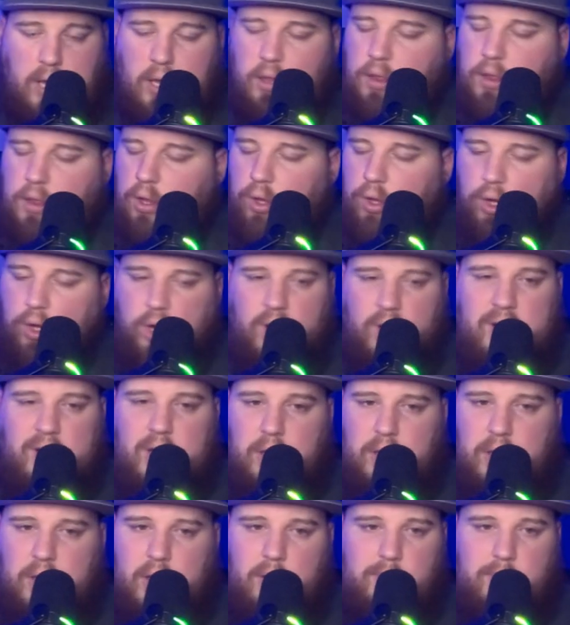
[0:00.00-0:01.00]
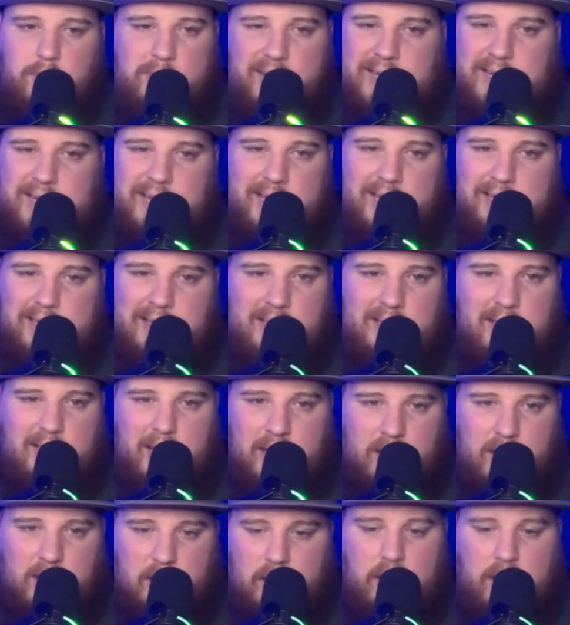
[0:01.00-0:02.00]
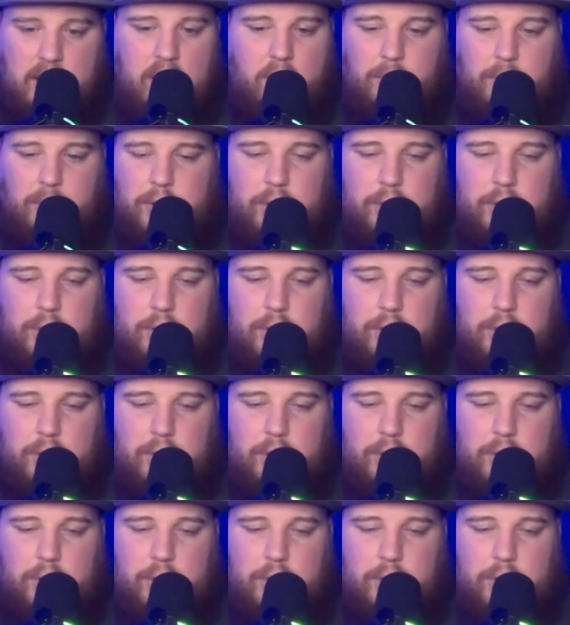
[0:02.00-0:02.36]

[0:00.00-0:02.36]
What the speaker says: they still look good this year, but it when